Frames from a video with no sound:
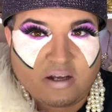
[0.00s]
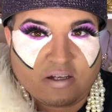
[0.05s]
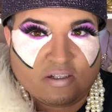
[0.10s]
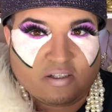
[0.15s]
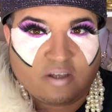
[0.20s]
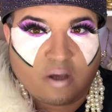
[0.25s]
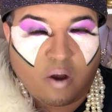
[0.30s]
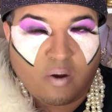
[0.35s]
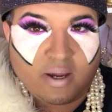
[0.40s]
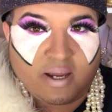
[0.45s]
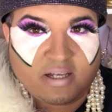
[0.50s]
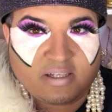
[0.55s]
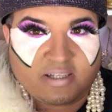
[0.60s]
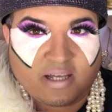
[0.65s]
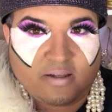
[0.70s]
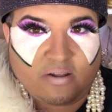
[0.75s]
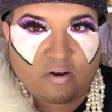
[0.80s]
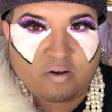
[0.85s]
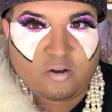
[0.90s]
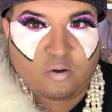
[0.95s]
So he's
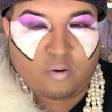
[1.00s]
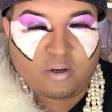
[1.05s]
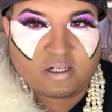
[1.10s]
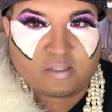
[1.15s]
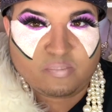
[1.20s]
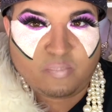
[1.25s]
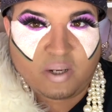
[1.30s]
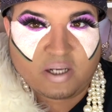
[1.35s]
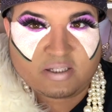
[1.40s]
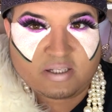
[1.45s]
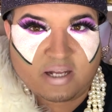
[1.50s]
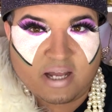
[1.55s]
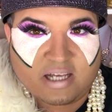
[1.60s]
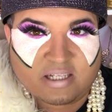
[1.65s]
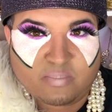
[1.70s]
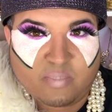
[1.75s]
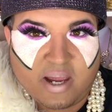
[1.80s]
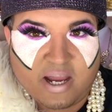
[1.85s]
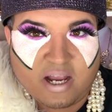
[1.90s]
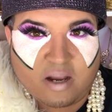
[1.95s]
sitting there doing his busted
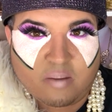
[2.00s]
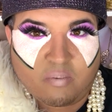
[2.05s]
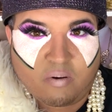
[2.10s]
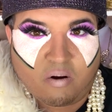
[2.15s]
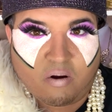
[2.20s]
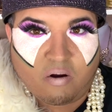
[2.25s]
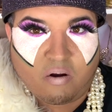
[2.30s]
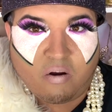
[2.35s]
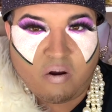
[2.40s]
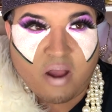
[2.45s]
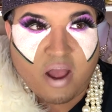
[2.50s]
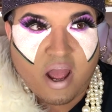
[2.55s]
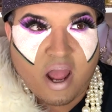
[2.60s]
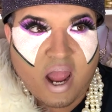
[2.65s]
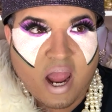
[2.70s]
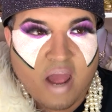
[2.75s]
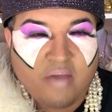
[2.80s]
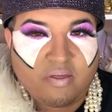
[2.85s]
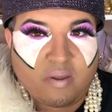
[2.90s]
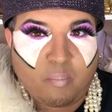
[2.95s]
ass makeup girl,
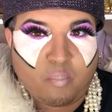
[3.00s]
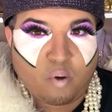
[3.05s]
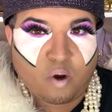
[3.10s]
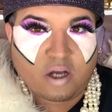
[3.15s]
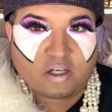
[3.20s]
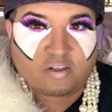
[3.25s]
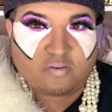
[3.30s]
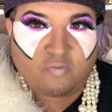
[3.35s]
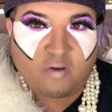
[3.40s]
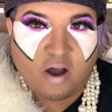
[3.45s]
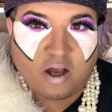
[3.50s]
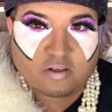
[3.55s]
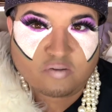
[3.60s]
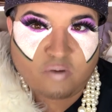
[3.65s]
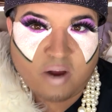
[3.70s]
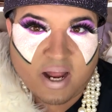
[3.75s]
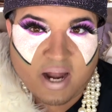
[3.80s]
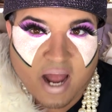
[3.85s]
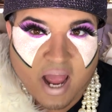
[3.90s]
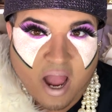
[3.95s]
and the brush falls
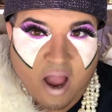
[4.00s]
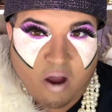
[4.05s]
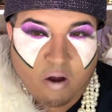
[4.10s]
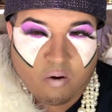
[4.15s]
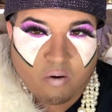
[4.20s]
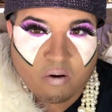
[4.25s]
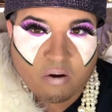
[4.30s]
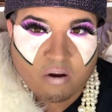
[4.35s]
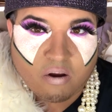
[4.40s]
right out.